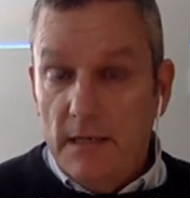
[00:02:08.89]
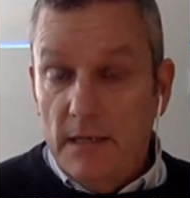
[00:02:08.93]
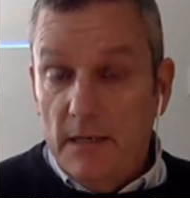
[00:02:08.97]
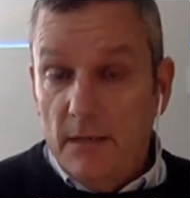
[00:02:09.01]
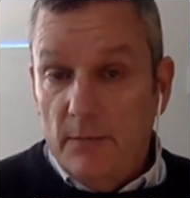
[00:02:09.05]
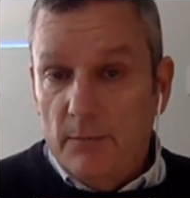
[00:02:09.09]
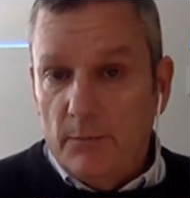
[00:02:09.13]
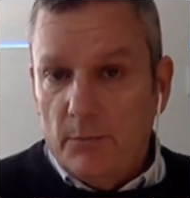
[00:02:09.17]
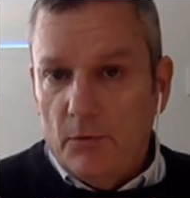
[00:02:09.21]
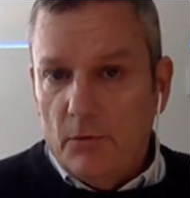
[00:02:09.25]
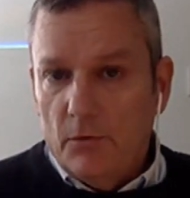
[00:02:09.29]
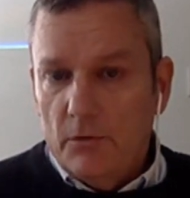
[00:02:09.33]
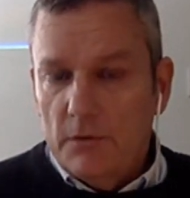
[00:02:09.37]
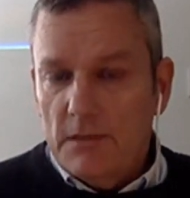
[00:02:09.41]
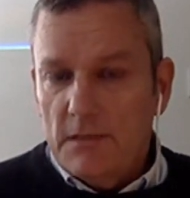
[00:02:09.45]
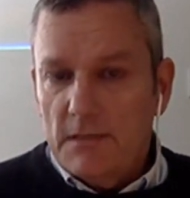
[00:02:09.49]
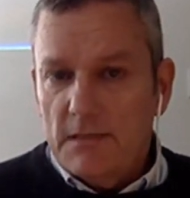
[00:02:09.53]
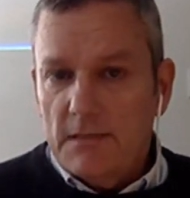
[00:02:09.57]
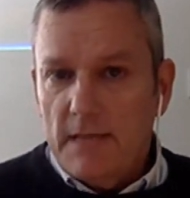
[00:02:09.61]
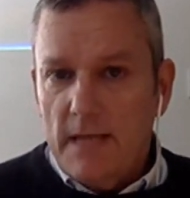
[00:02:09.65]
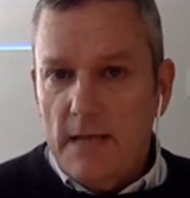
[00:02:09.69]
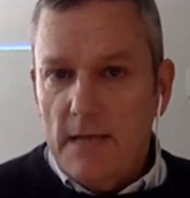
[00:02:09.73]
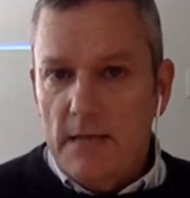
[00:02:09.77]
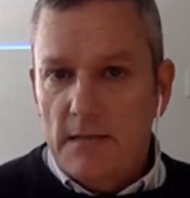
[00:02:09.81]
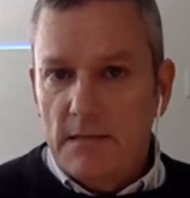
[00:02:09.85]
In a broader
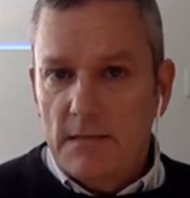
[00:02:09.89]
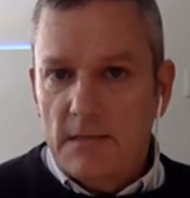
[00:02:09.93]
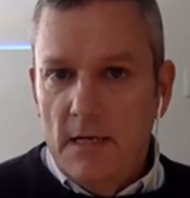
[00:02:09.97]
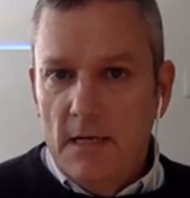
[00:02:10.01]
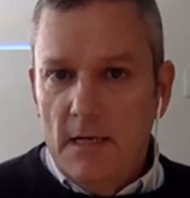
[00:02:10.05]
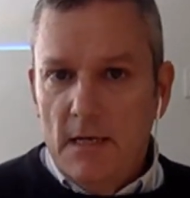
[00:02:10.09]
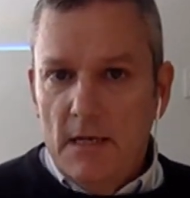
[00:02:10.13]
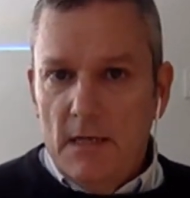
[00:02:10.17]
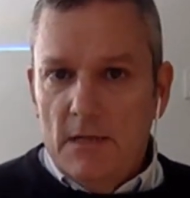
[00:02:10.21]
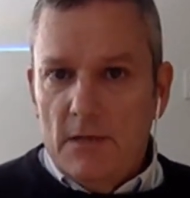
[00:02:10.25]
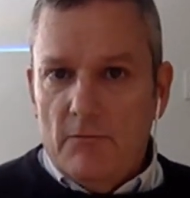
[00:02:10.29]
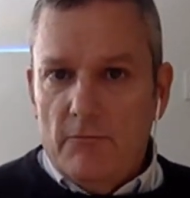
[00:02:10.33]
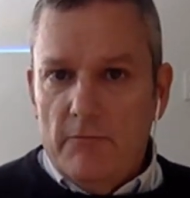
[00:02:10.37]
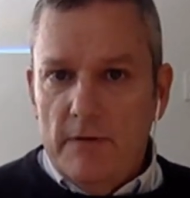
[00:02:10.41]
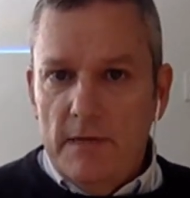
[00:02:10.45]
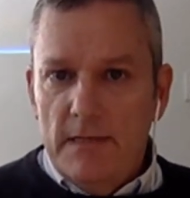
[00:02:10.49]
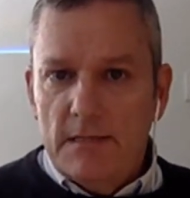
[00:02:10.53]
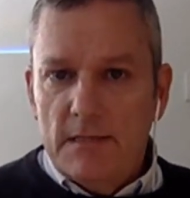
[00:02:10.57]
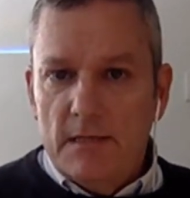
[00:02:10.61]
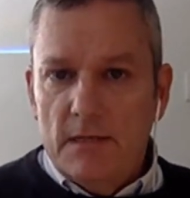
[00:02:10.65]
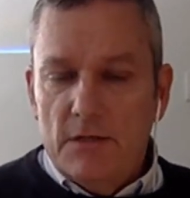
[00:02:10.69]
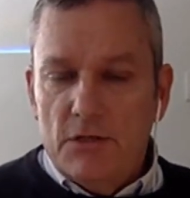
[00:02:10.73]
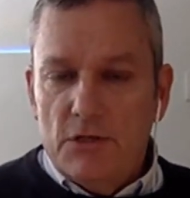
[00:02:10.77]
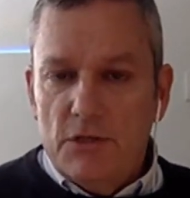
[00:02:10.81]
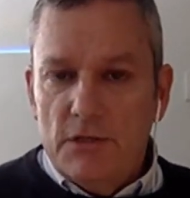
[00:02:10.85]
sense, the
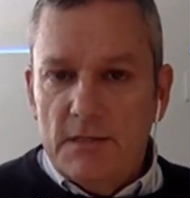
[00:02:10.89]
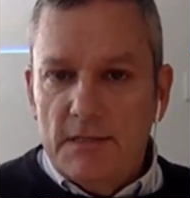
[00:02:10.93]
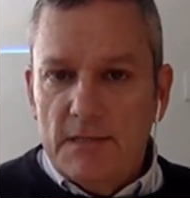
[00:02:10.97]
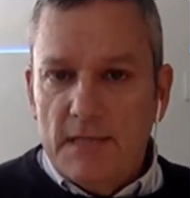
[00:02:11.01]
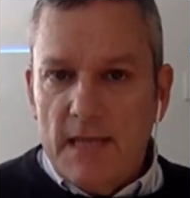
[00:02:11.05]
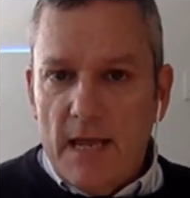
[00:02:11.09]
researchers